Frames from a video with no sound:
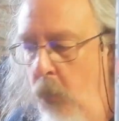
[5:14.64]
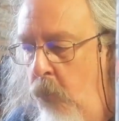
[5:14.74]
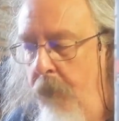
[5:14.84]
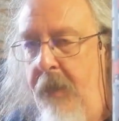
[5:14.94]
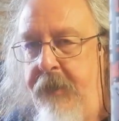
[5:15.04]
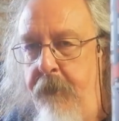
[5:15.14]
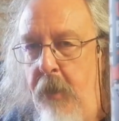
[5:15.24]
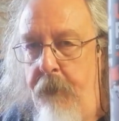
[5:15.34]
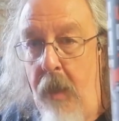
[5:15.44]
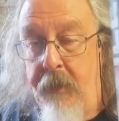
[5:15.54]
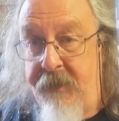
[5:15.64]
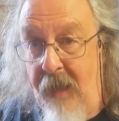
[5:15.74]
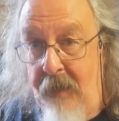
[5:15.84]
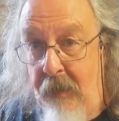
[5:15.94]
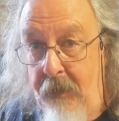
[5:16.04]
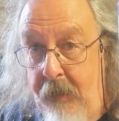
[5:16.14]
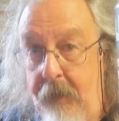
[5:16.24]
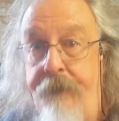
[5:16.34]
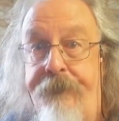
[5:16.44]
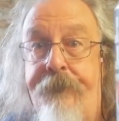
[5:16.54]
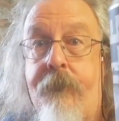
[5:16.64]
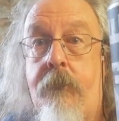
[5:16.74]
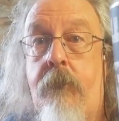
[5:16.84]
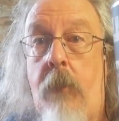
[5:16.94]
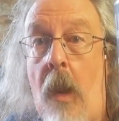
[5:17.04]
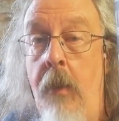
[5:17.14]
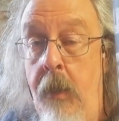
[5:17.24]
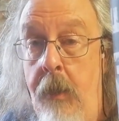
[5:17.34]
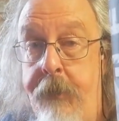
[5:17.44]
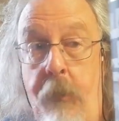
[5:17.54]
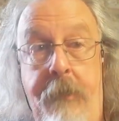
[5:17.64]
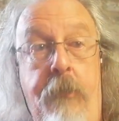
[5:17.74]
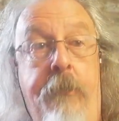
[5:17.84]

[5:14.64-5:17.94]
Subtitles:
Oh, makes you burp silently. So it